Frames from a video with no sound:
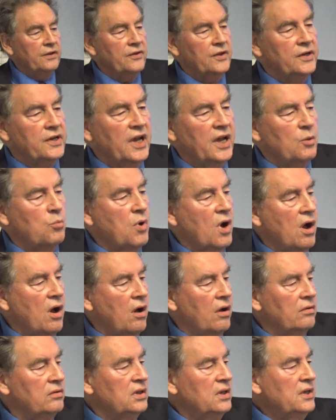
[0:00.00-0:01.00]
of the day,
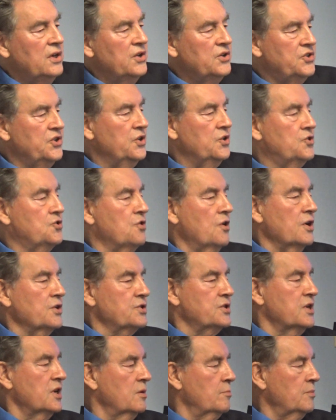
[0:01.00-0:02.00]
well, do you
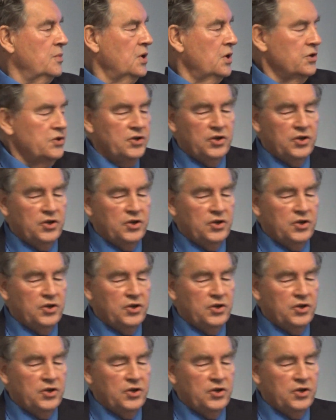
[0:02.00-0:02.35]
trust him?